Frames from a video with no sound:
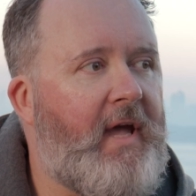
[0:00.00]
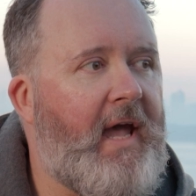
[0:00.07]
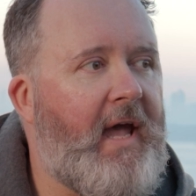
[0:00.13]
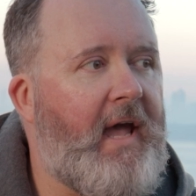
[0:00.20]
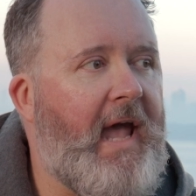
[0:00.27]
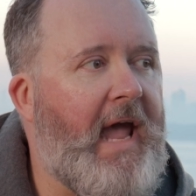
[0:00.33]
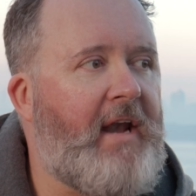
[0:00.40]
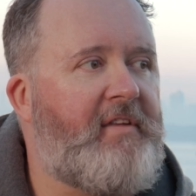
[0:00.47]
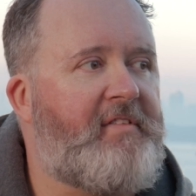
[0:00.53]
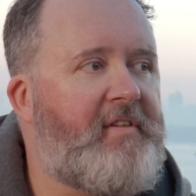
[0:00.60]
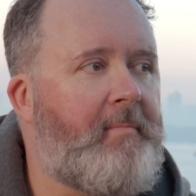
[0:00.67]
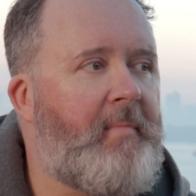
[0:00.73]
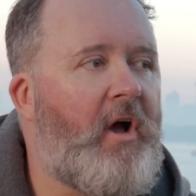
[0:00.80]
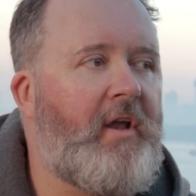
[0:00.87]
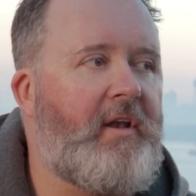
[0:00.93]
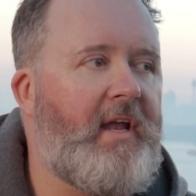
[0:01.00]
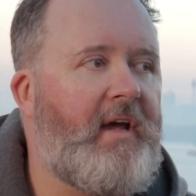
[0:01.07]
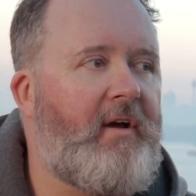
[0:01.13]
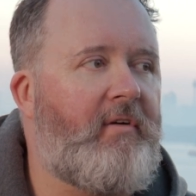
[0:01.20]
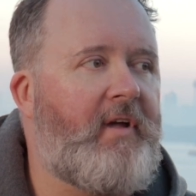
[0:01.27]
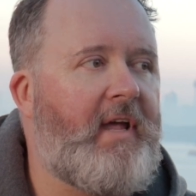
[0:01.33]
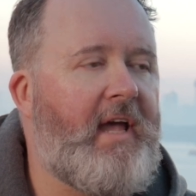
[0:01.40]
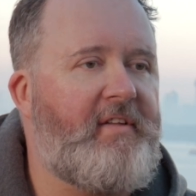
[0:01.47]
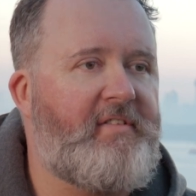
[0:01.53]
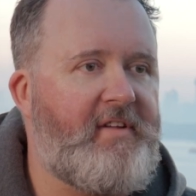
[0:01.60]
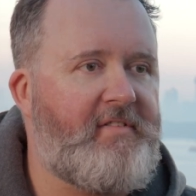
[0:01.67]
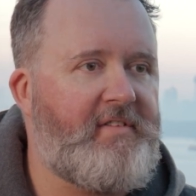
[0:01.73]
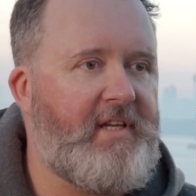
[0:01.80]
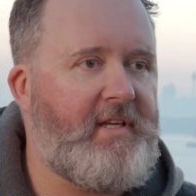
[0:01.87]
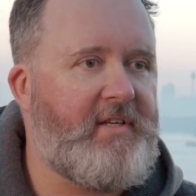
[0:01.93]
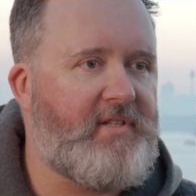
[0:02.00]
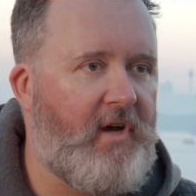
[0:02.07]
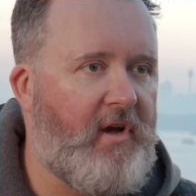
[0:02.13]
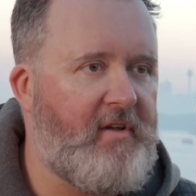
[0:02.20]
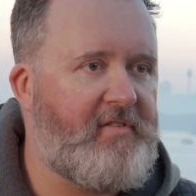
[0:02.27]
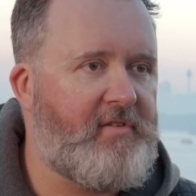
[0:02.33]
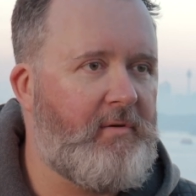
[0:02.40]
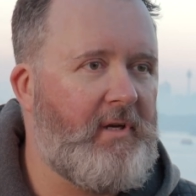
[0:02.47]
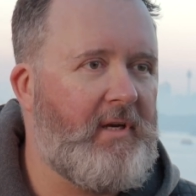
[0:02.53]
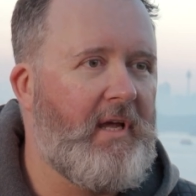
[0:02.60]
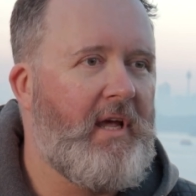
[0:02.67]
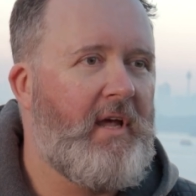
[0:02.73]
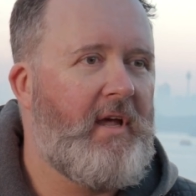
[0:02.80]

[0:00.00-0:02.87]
added some Heidenauer K60 tyres to it